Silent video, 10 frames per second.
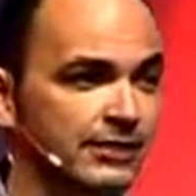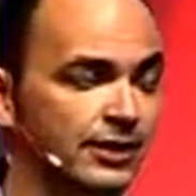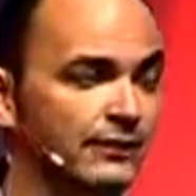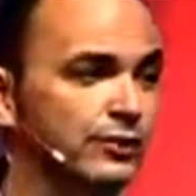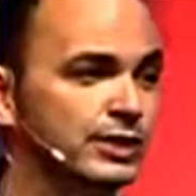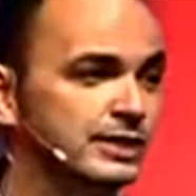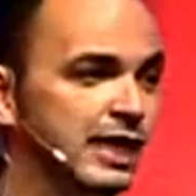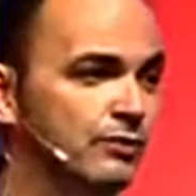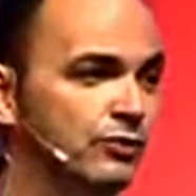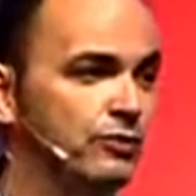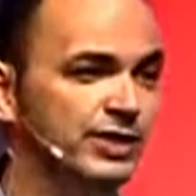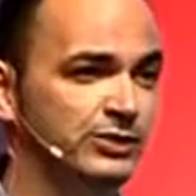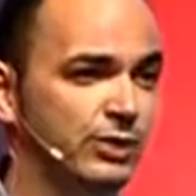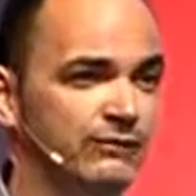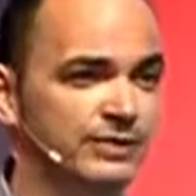Think, for example, when
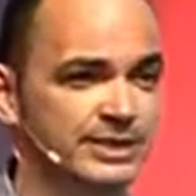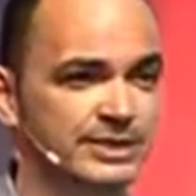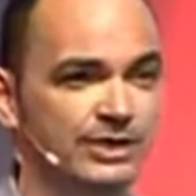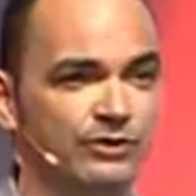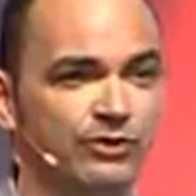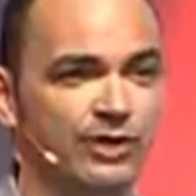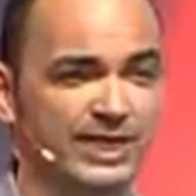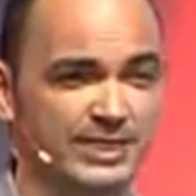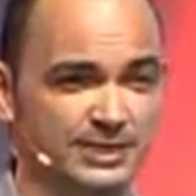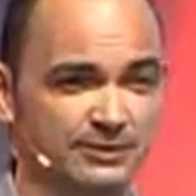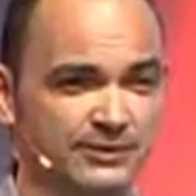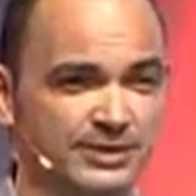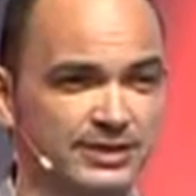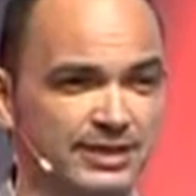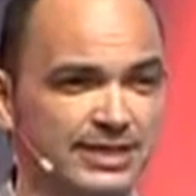you are visiting your
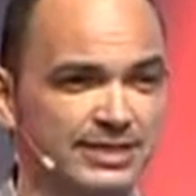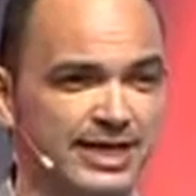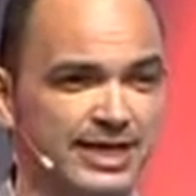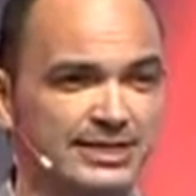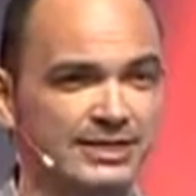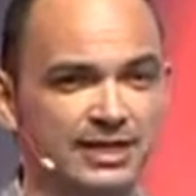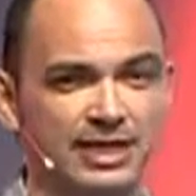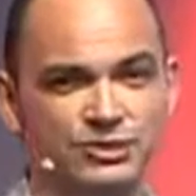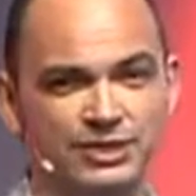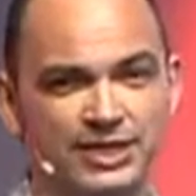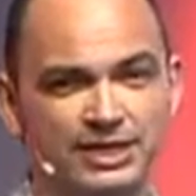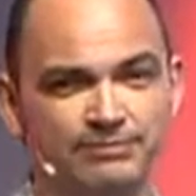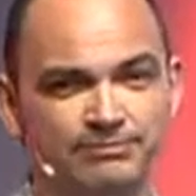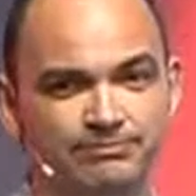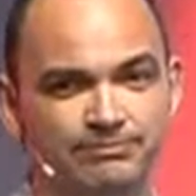relatives. Is that leisure time?